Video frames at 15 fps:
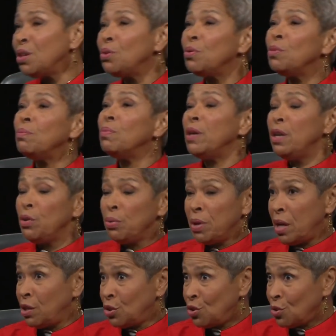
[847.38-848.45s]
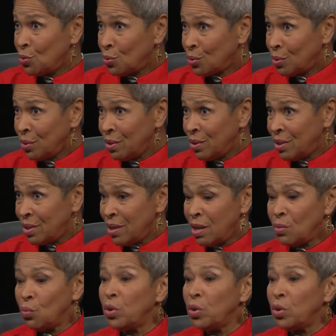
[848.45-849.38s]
He, uh-huh. he created schools uh-huh.